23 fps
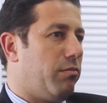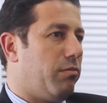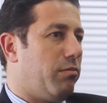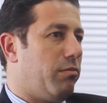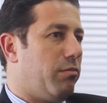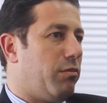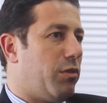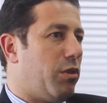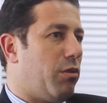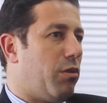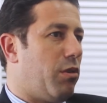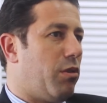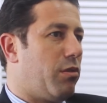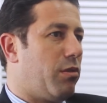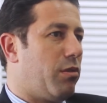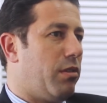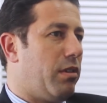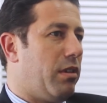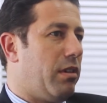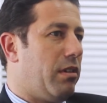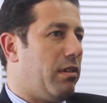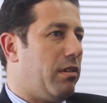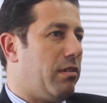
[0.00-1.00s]

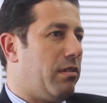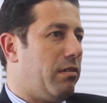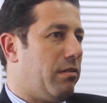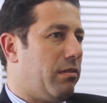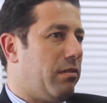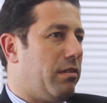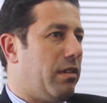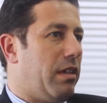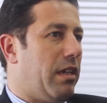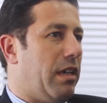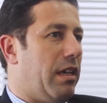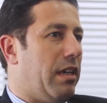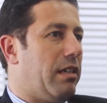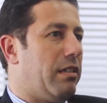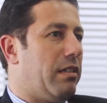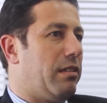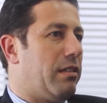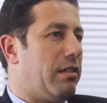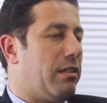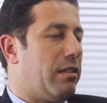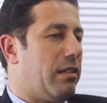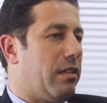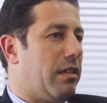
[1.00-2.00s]
Moroccan
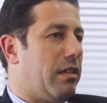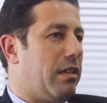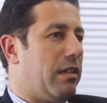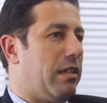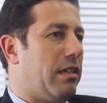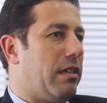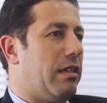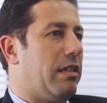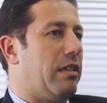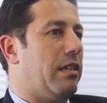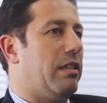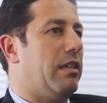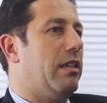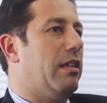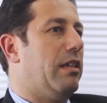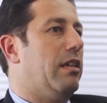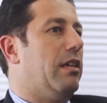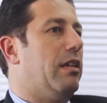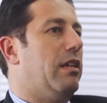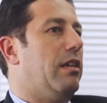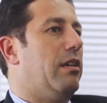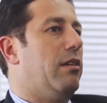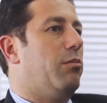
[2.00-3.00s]
Health
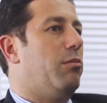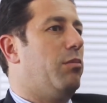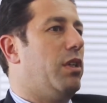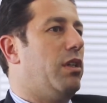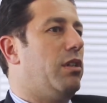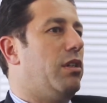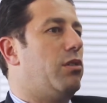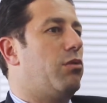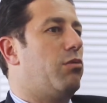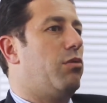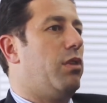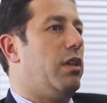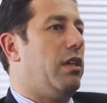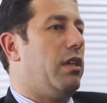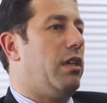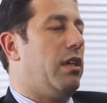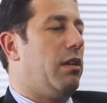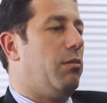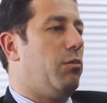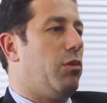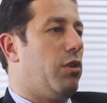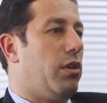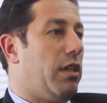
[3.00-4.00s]
Ministry,
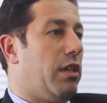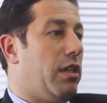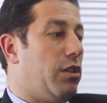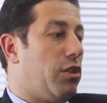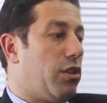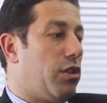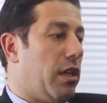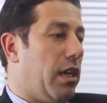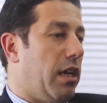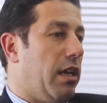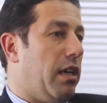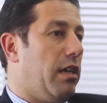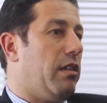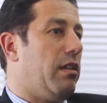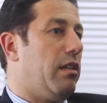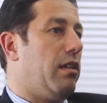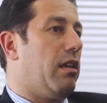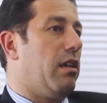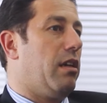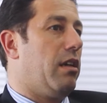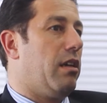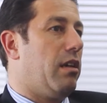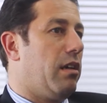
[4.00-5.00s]
MOH, and
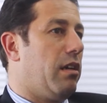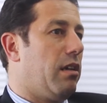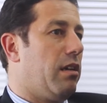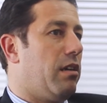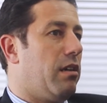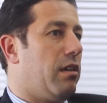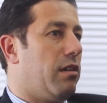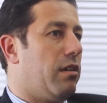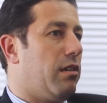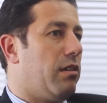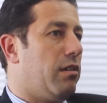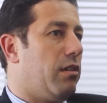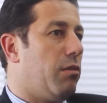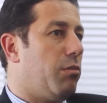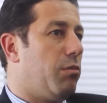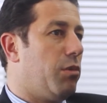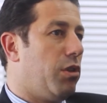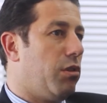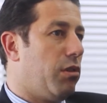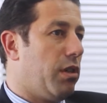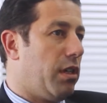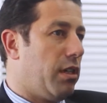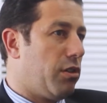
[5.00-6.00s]

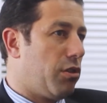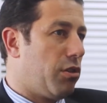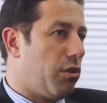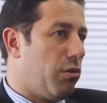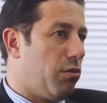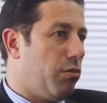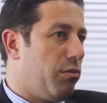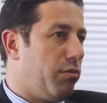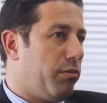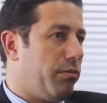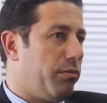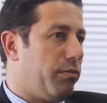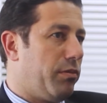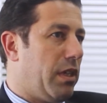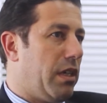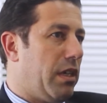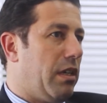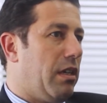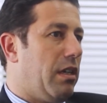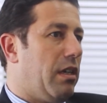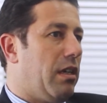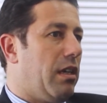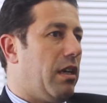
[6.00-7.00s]
WHO.
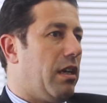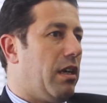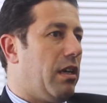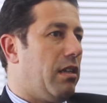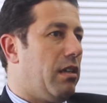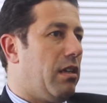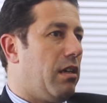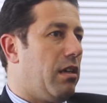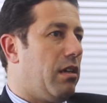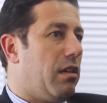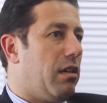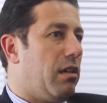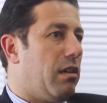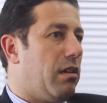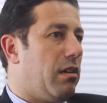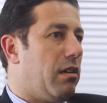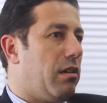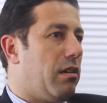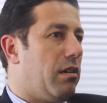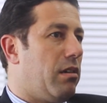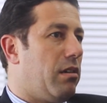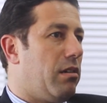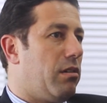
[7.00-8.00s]
And
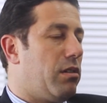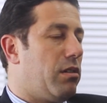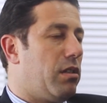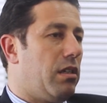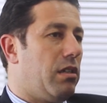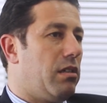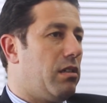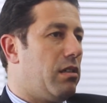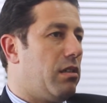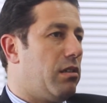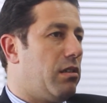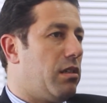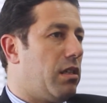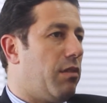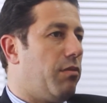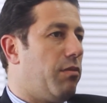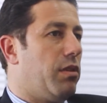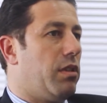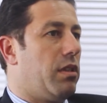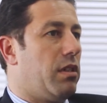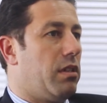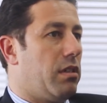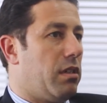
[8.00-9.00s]
since the
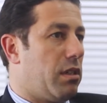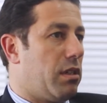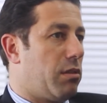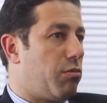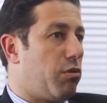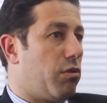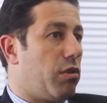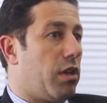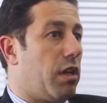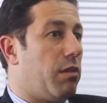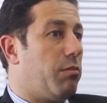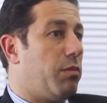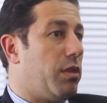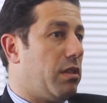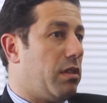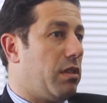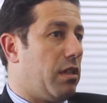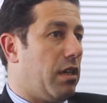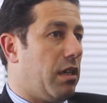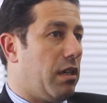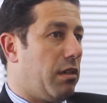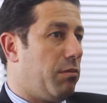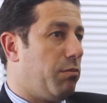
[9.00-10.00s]
70s, this program is
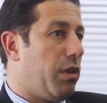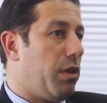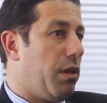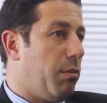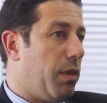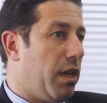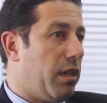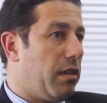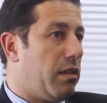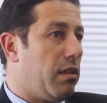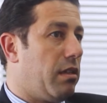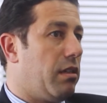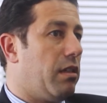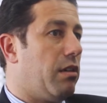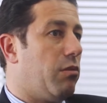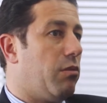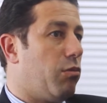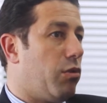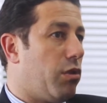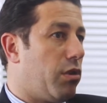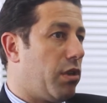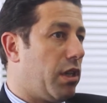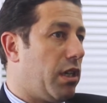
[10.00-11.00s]
still implemented and
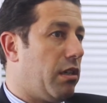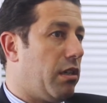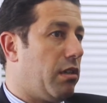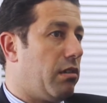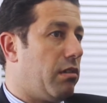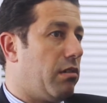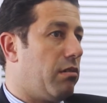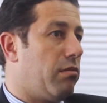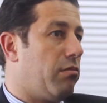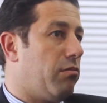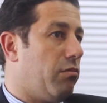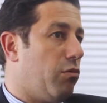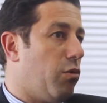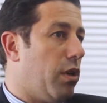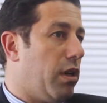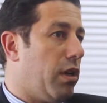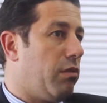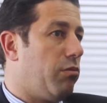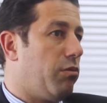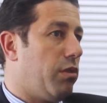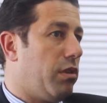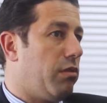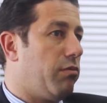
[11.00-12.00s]
working
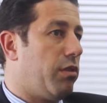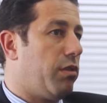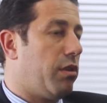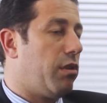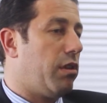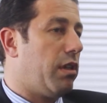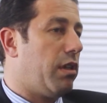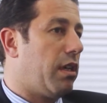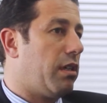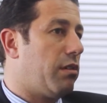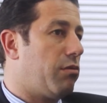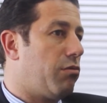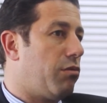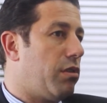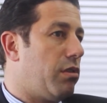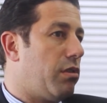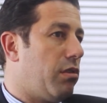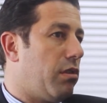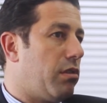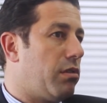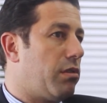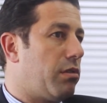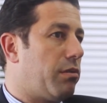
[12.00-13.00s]
well with very nice
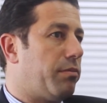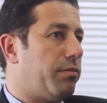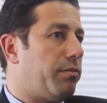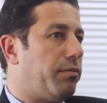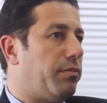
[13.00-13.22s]
results.